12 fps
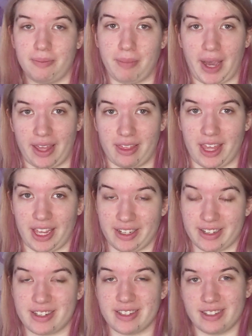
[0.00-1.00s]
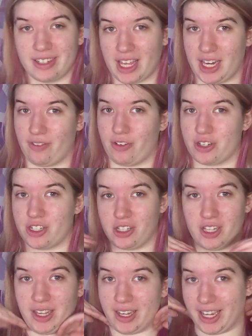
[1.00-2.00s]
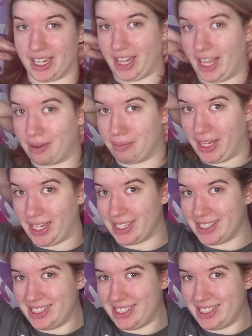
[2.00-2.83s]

buy things and if you're still a youngin' like me.